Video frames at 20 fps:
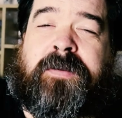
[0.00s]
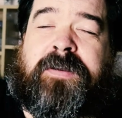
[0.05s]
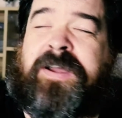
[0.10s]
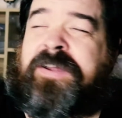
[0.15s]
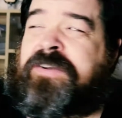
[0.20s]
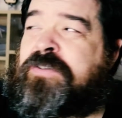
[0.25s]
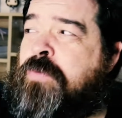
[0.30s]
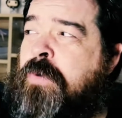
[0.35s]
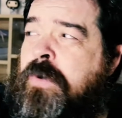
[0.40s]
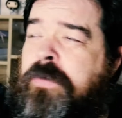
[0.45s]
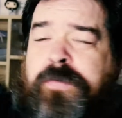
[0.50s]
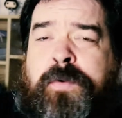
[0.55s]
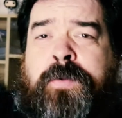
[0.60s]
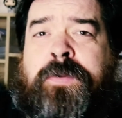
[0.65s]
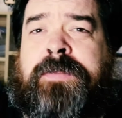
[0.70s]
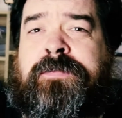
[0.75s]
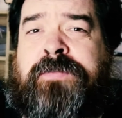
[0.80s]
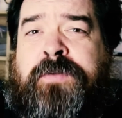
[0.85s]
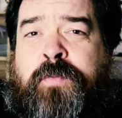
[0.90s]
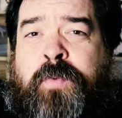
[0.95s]
A dwarf who
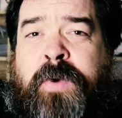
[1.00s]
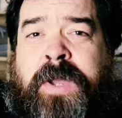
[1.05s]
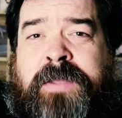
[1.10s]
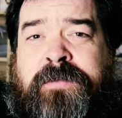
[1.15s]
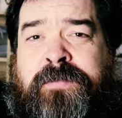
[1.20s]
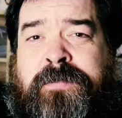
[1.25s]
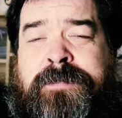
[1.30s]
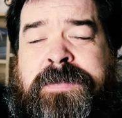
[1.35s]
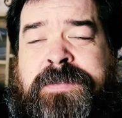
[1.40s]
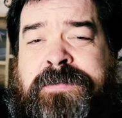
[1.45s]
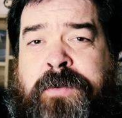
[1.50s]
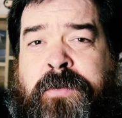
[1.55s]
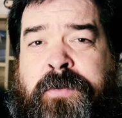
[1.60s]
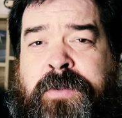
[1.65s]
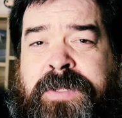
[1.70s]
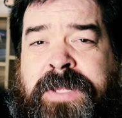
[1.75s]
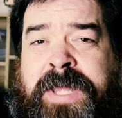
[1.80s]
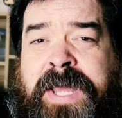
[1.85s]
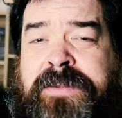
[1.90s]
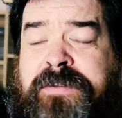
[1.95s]
lives away from his own
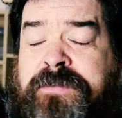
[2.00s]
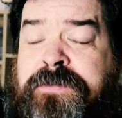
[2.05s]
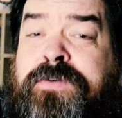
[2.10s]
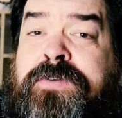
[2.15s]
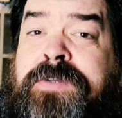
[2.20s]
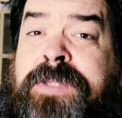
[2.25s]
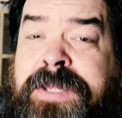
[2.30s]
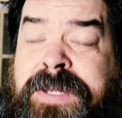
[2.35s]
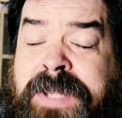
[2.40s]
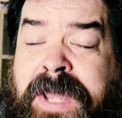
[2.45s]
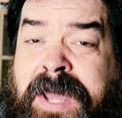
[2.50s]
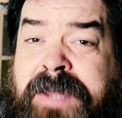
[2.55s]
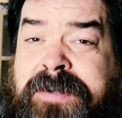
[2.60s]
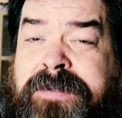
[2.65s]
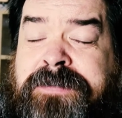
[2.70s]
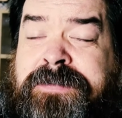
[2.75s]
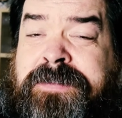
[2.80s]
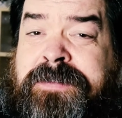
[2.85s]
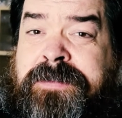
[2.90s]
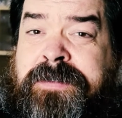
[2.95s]
clan is usually an
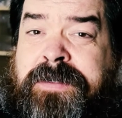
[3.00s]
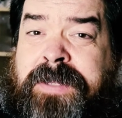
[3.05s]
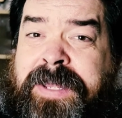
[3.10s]
artisan,